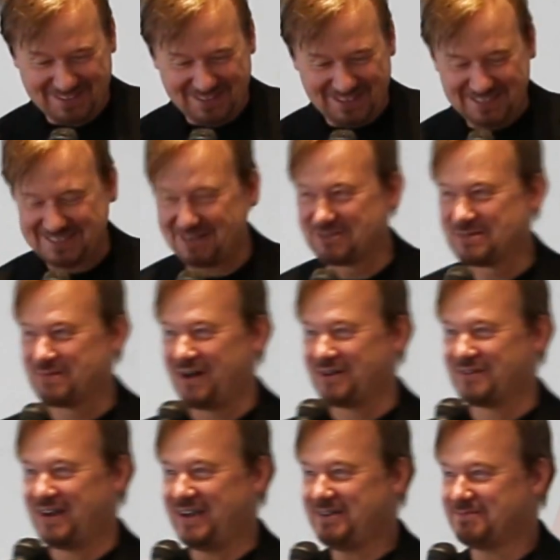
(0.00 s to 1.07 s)
That sounds
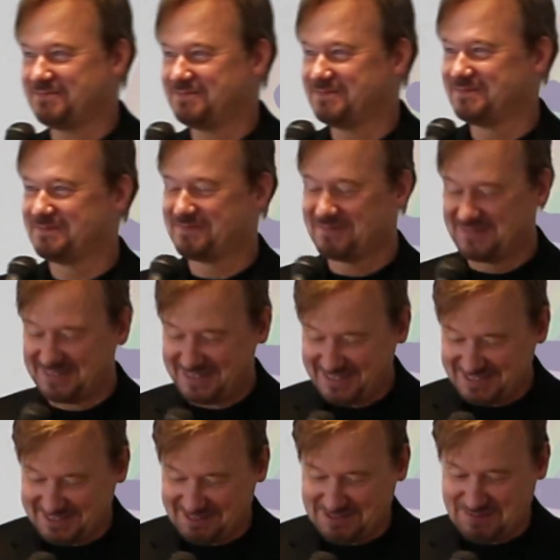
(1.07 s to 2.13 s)
about right.
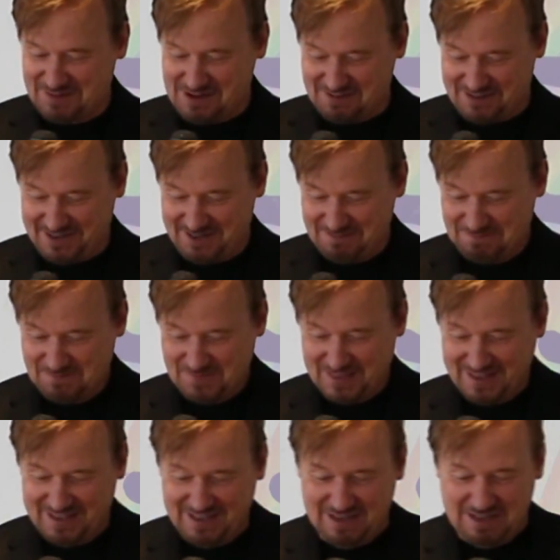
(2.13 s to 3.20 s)
That sounds about right.
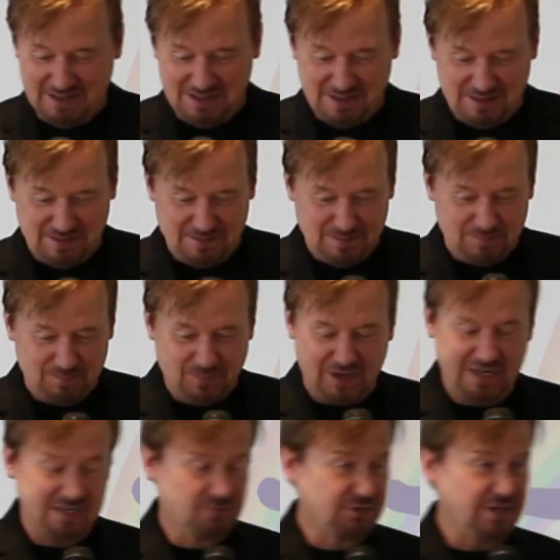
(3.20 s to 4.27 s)

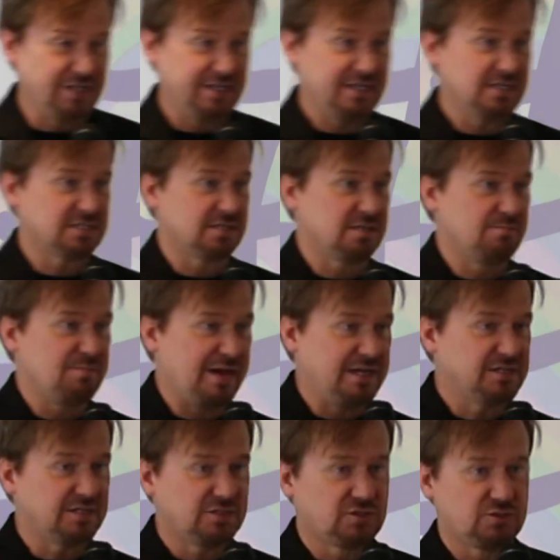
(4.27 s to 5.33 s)
But it really is an
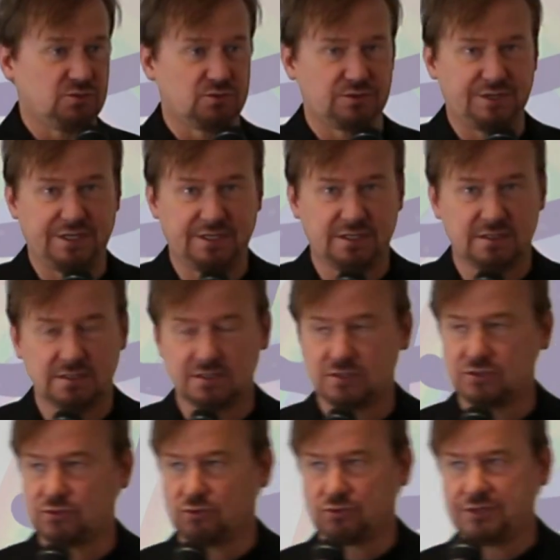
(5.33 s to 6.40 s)
amazing story, the
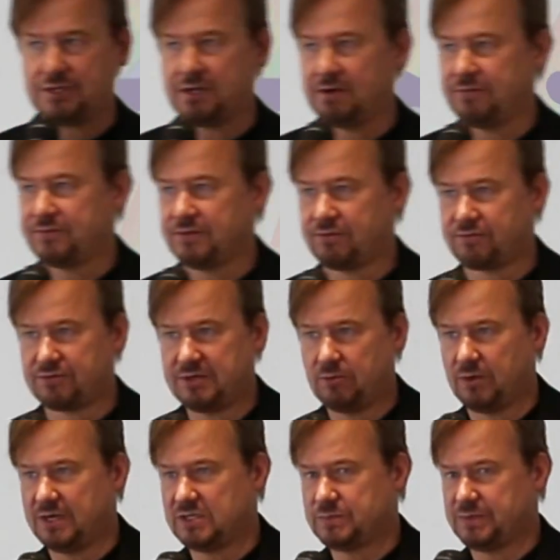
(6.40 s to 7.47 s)
story of the three
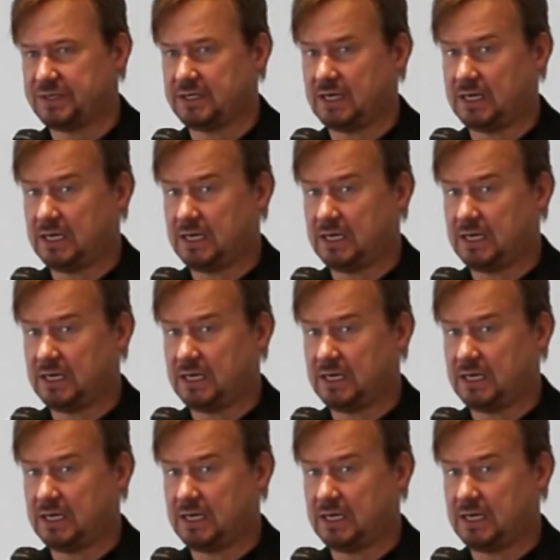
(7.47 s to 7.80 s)
wise men.